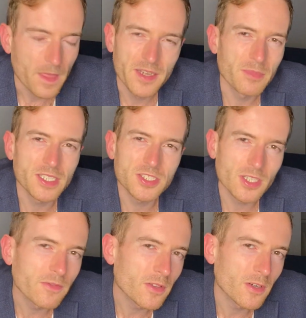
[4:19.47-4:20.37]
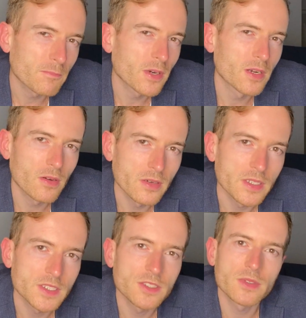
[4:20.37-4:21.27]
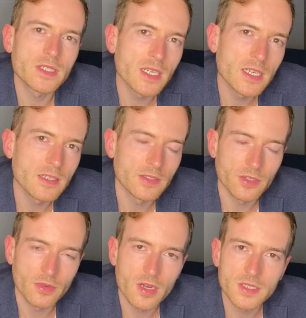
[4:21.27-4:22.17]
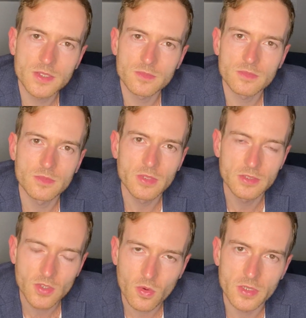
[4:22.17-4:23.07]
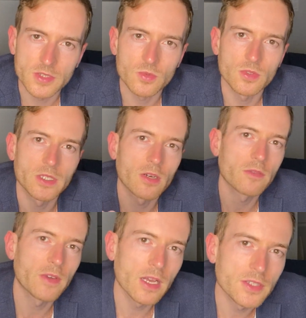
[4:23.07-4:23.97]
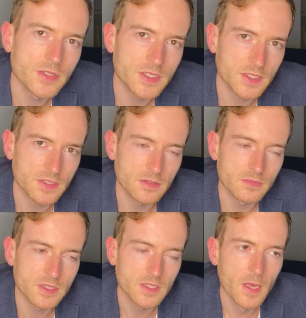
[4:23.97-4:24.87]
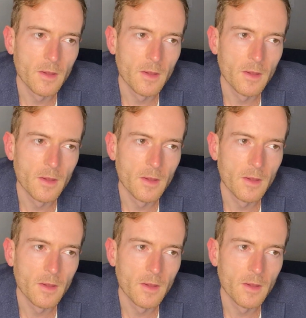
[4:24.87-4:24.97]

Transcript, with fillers: and it might shuffle our priorities so again uranus and taurus ruling our value systems